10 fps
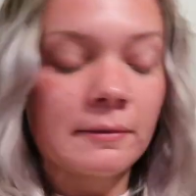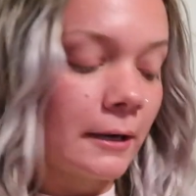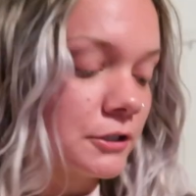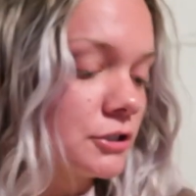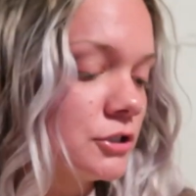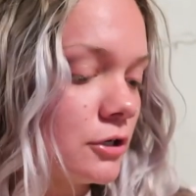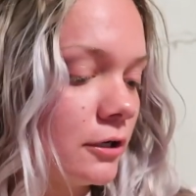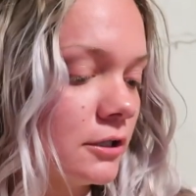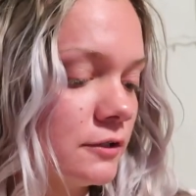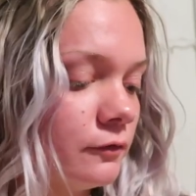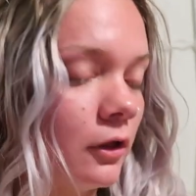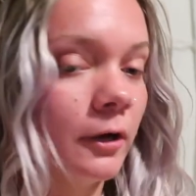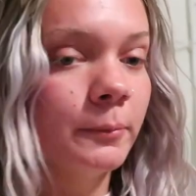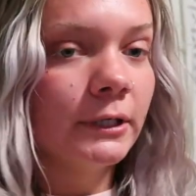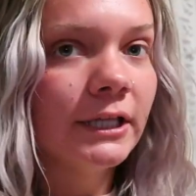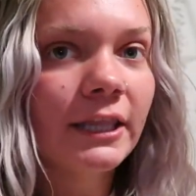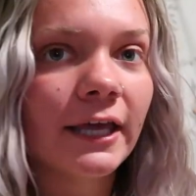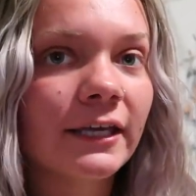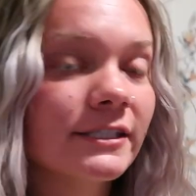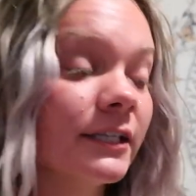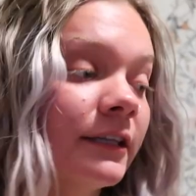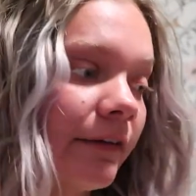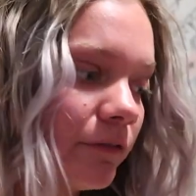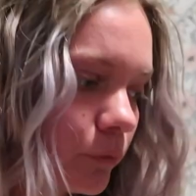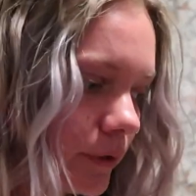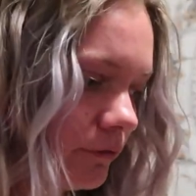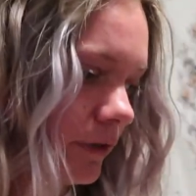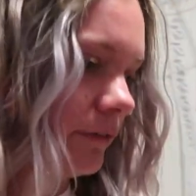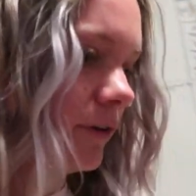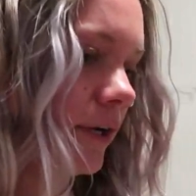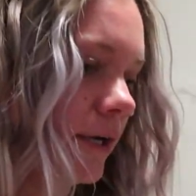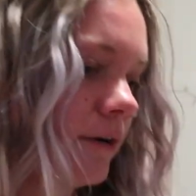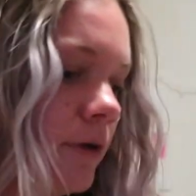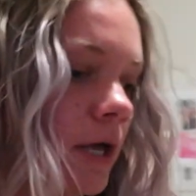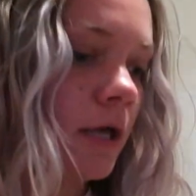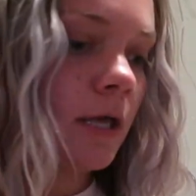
I'm actually starting this vlog pretty late. It's 11.45 right now.